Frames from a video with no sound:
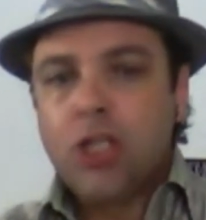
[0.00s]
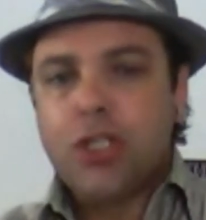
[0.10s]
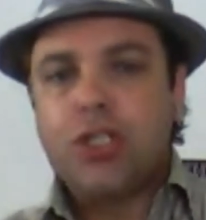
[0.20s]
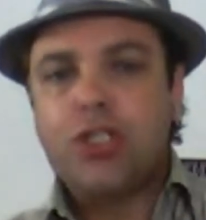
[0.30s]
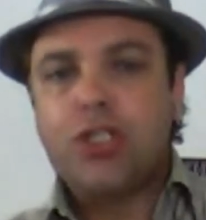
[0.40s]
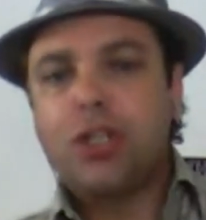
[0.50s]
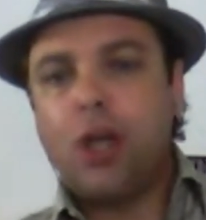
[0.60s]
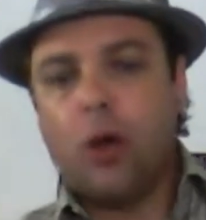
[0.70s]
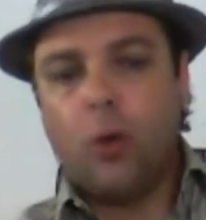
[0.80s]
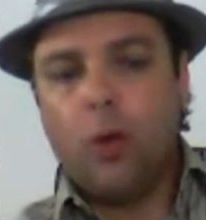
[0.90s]

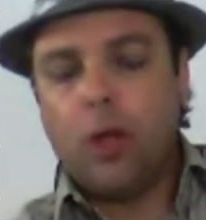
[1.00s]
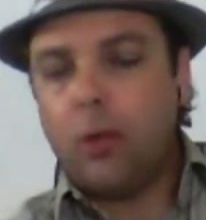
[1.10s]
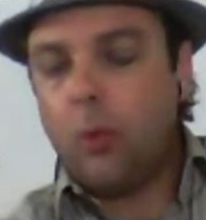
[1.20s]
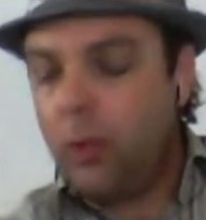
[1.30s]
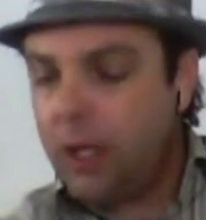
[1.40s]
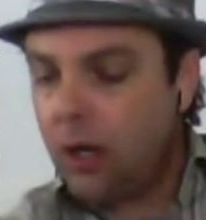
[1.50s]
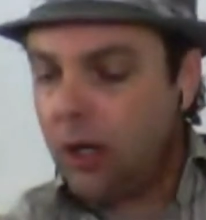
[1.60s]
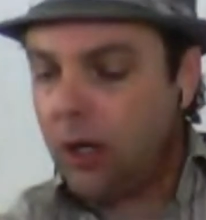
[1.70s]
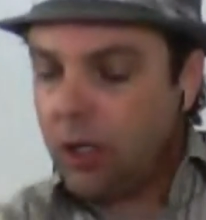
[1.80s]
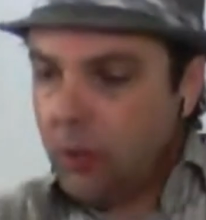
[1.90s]
So we
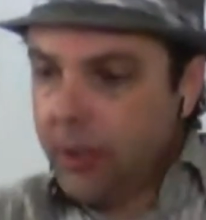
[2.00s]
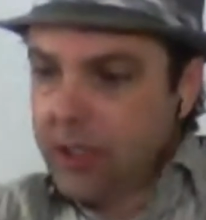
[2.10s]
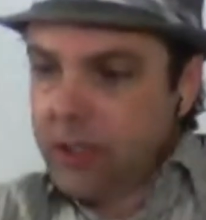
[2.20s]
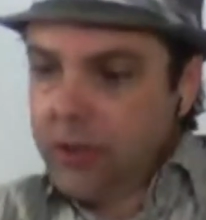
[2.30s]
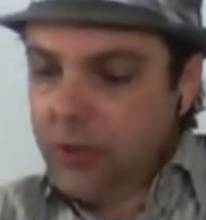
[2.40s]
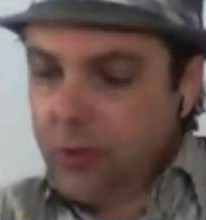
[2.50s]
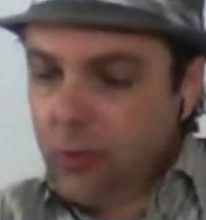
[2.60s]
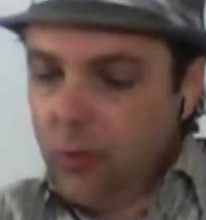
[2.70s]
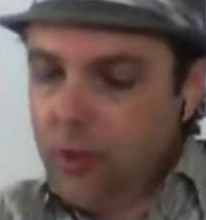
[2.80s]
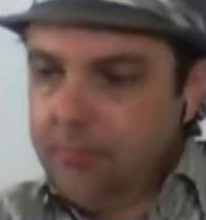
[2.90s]
are going
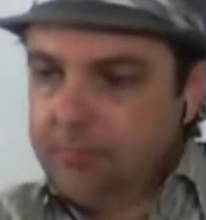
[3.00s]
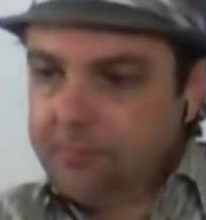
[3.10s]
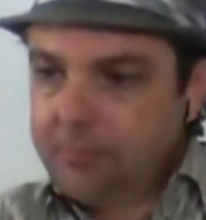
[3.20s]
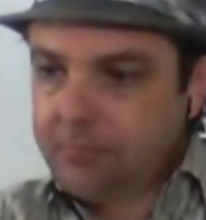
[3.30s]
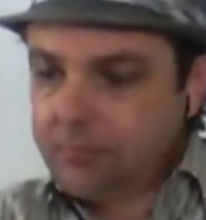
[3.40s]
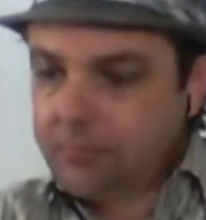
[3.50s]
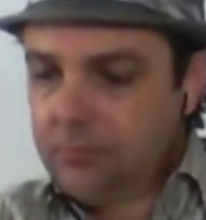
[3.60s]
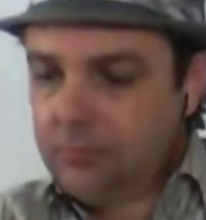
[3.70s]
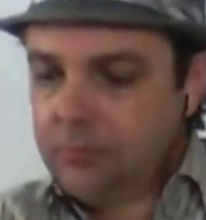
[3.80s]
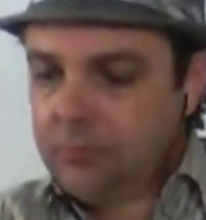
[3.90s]
to
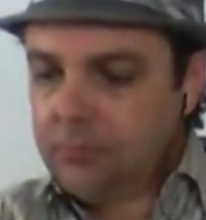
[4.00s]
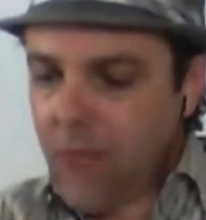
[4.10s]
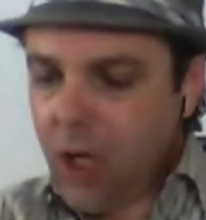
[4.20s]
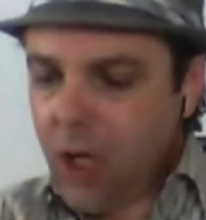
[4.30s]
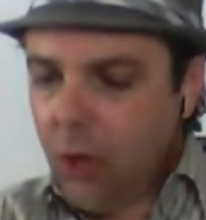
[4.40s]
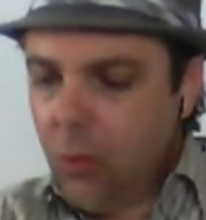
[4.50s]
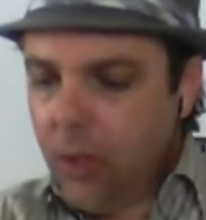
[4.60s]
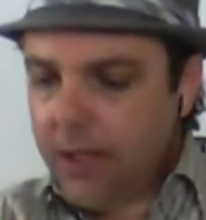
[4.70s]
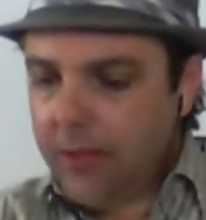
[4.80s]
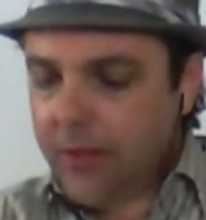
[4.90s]
go
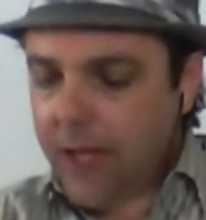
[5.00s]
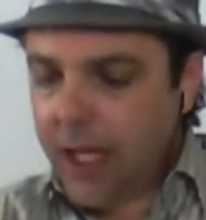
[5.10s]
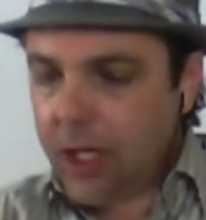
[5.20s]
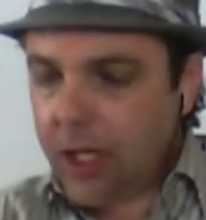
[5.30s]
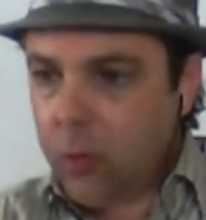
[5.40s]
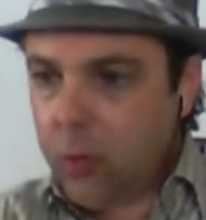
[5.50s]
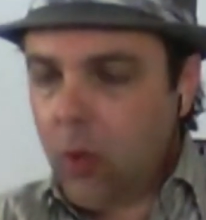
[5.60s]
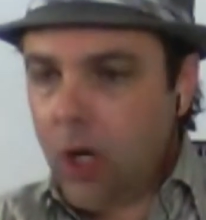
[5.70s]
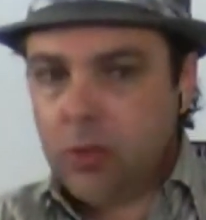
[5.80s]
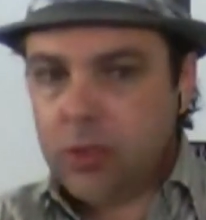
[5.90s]
with a
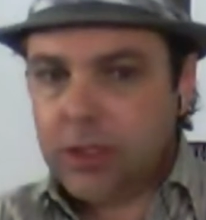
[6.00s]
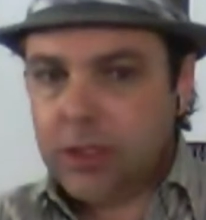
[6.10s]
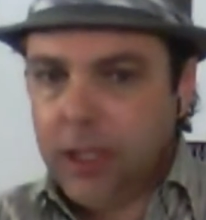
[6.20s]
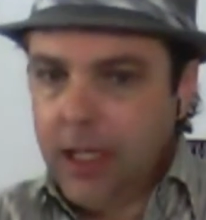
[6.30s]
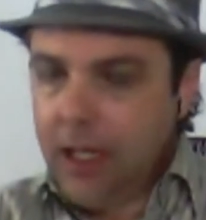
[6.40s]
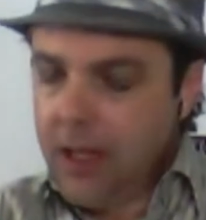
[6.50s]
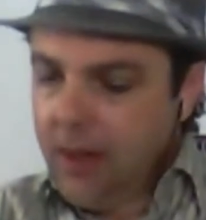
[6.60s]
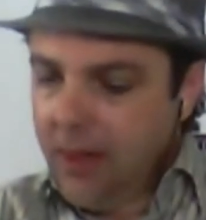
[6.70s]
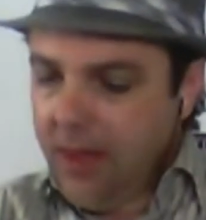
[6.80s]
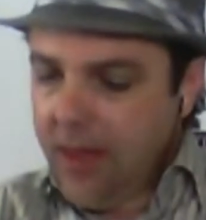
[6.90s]
quote
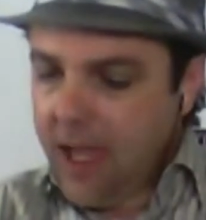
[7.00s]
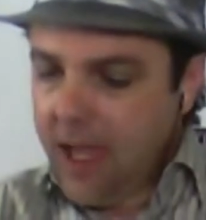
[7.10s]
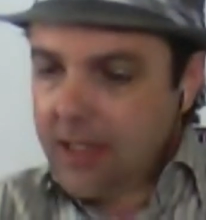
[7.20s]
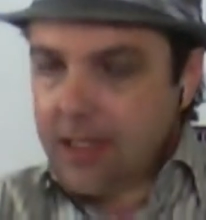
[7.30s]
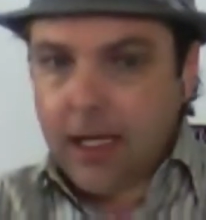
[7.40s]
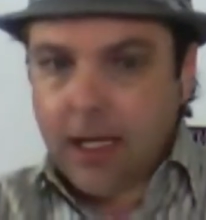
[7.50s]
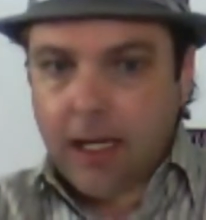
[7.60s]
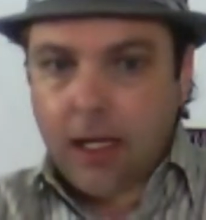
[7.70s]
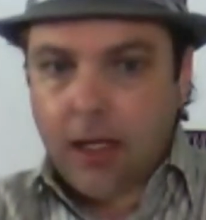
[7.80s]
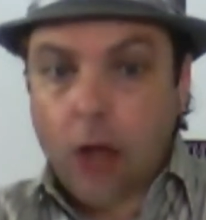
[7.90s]
that
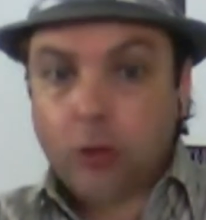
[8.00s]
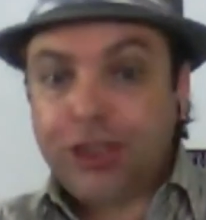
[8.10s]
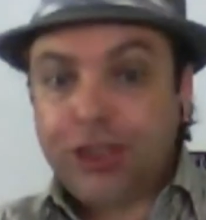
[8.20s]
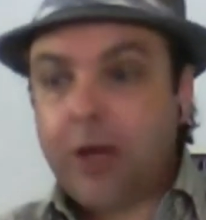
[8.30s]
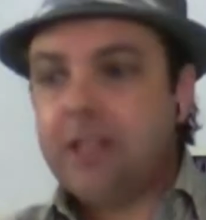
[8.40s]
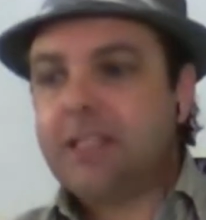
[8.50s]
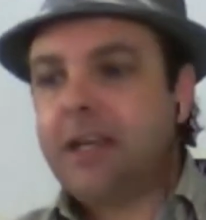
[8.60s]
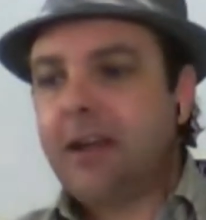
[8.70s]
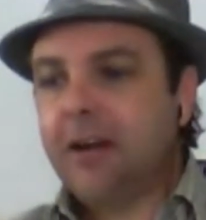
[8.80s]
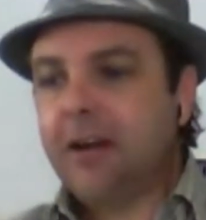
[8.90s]
oh, Sherry's
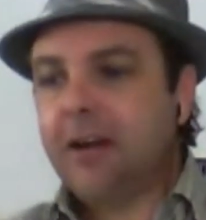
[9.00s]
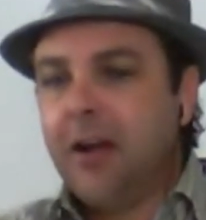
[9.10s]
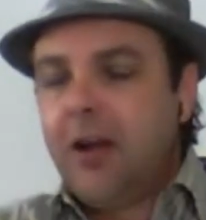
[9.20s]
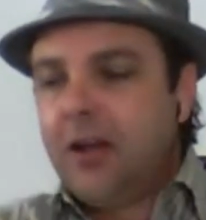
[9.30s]
here.